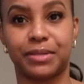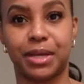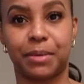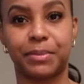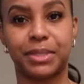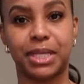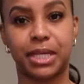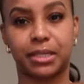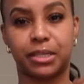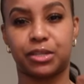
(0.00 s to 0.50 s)
I'm
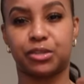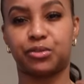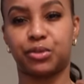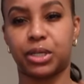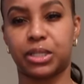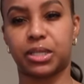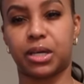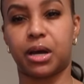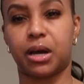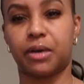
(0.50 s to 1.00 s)
gonna take this
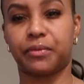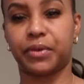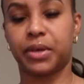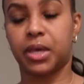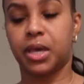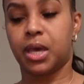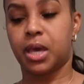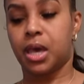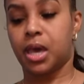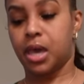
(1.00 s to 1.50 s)
dress off
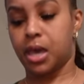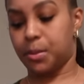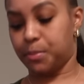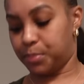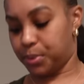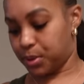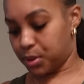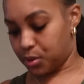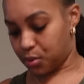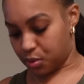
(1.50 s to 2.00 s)
and
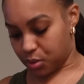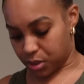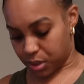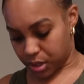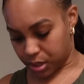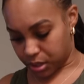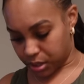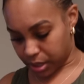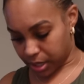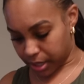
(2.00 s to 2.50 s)
put
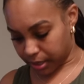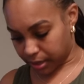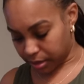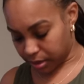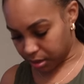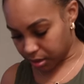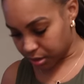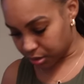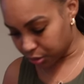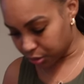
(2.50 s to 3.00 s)
on like a